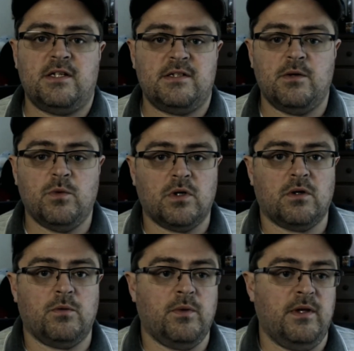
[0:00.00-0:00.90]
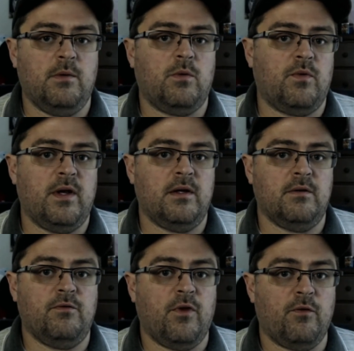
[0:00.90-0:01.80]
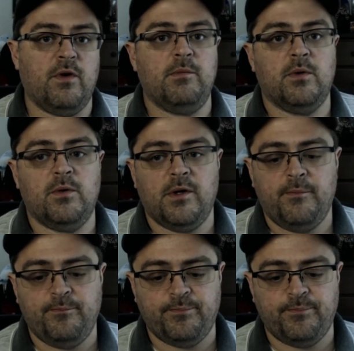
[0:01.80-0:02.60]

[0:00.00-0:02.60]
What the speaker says: as they were when they were written for the reboot.